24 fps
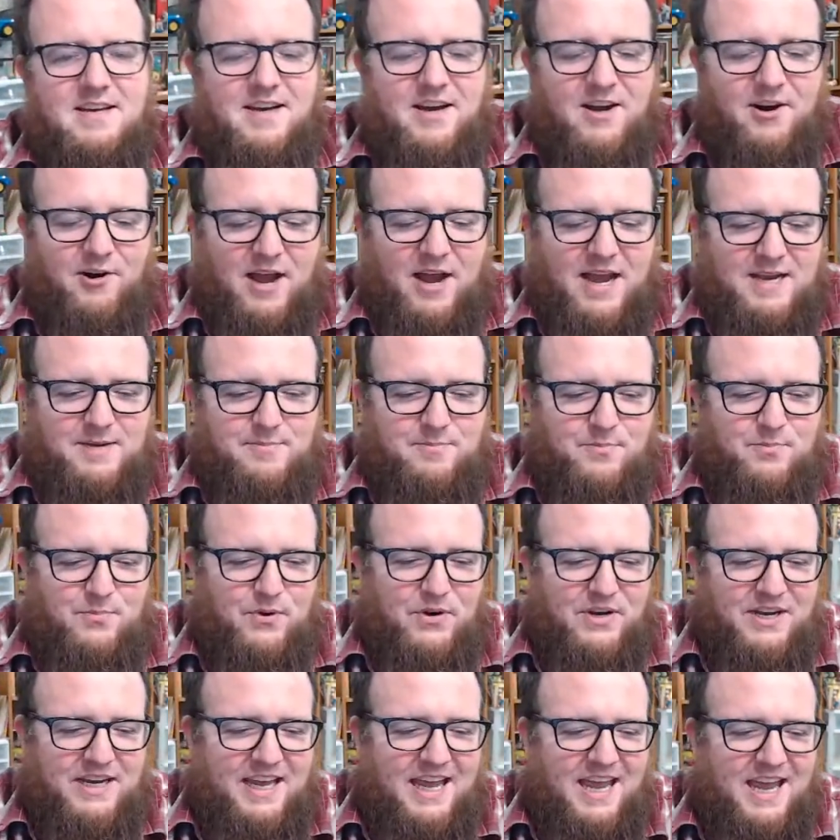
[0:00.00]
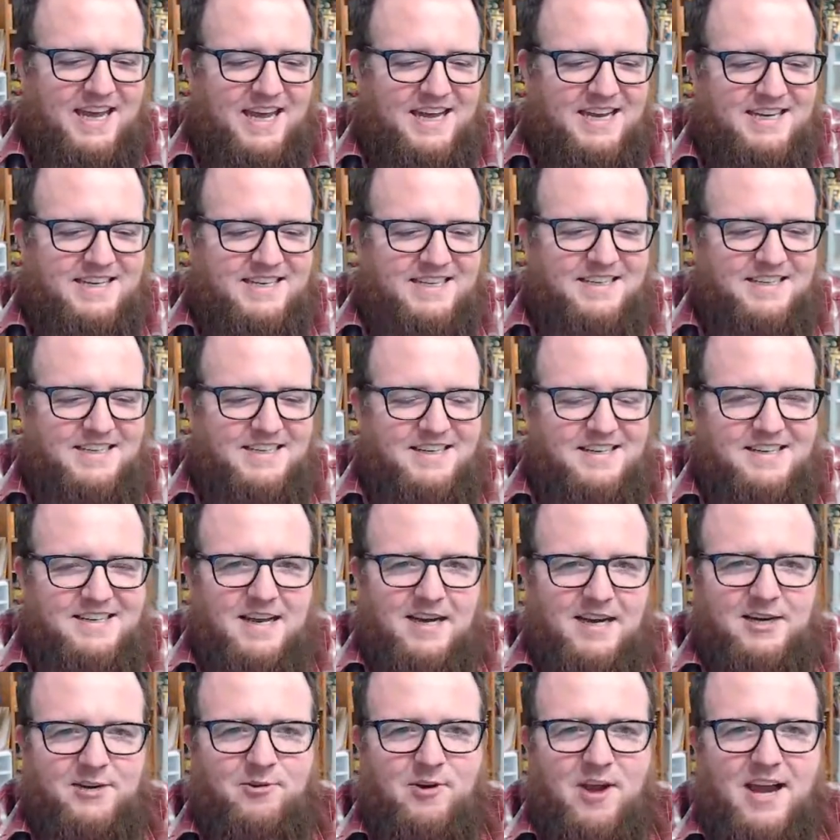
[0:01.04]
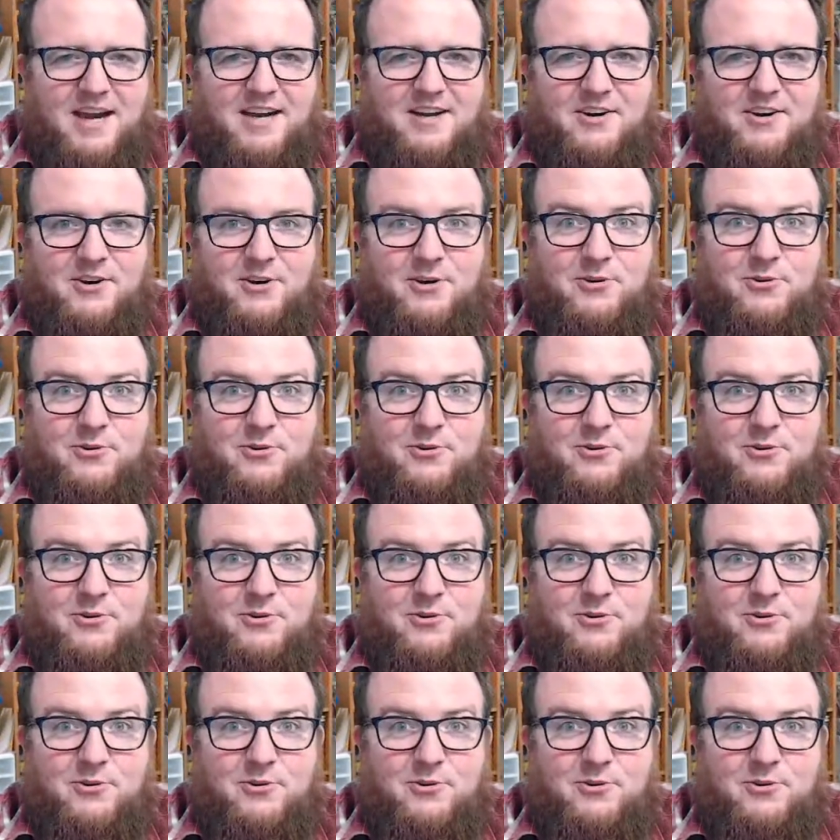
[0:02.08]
All right, Brickhead Nutcracker,